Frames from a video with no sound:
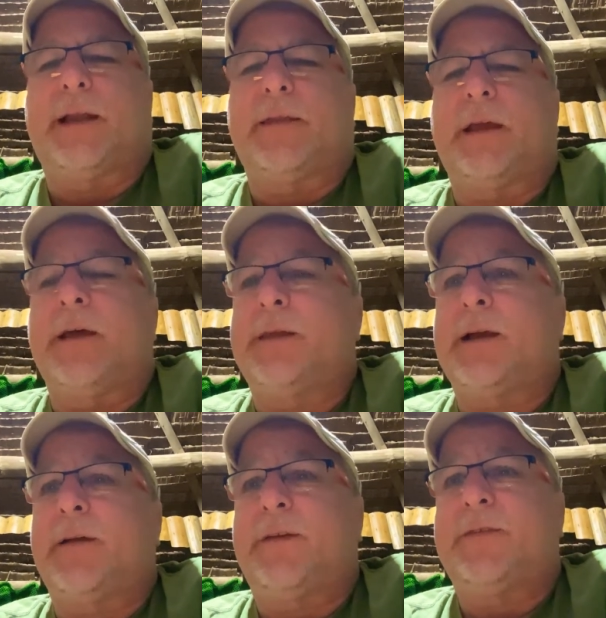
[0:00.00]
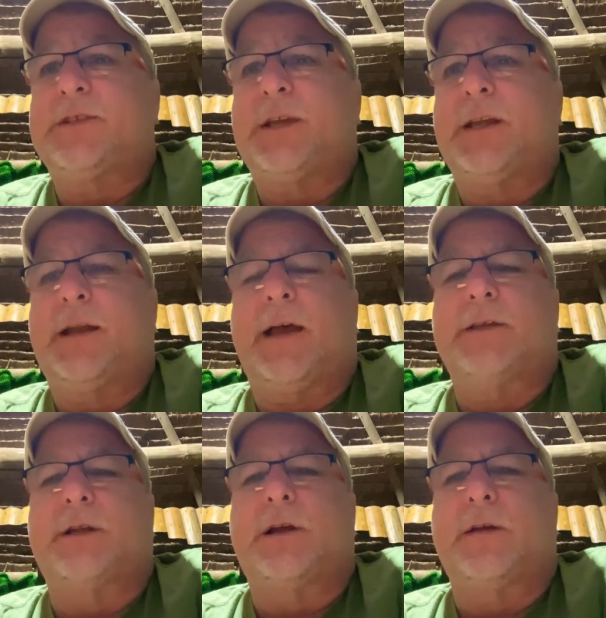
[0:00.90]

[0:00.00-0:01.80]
I think I've even seen it at S&R,